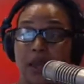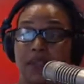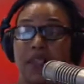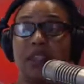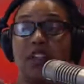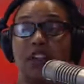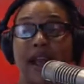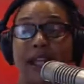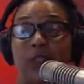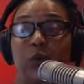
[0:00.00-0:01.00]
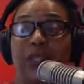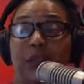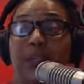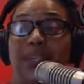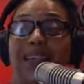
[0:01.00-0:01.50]
but that the child will
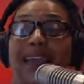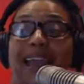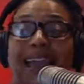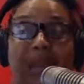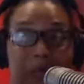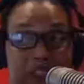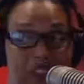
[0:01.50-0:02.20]
be able